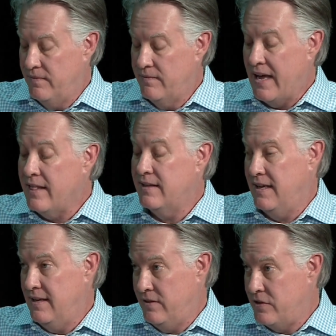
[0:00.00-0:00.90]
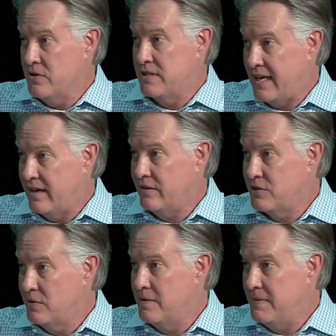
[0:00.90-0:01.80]
validating that they're entitled
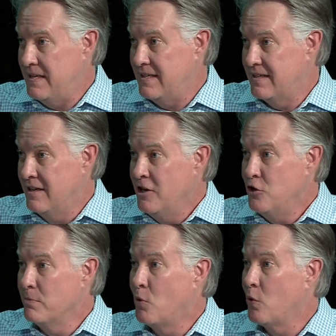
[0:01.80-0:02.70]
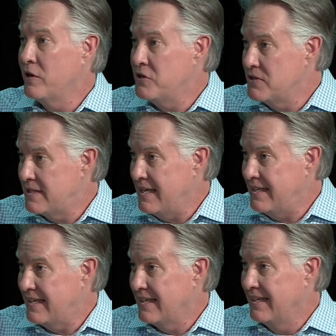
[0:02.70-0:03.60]
to an opinion. You're more
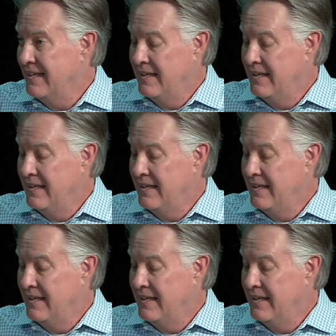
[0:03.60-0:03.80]
understanding.